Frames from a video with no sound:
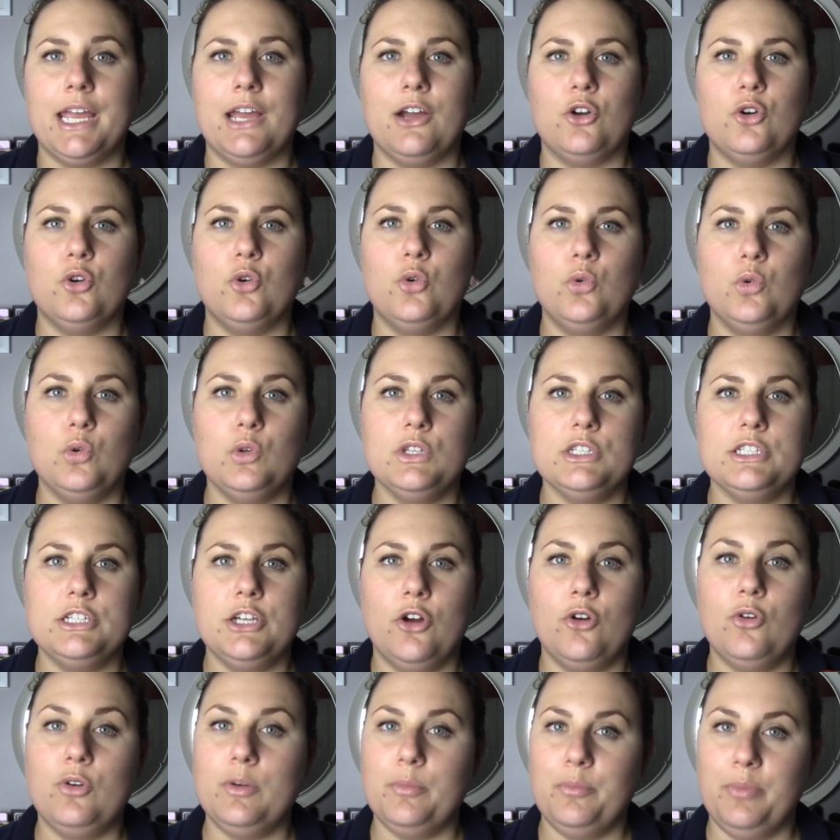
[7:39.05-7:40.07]
a cool
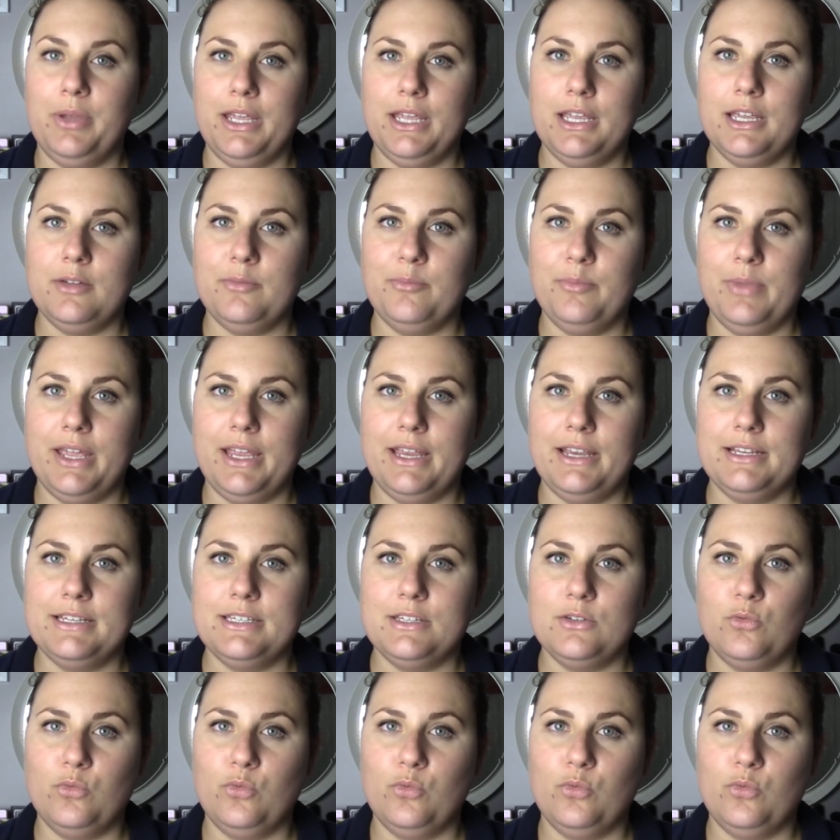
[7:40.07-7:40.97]
toned pink base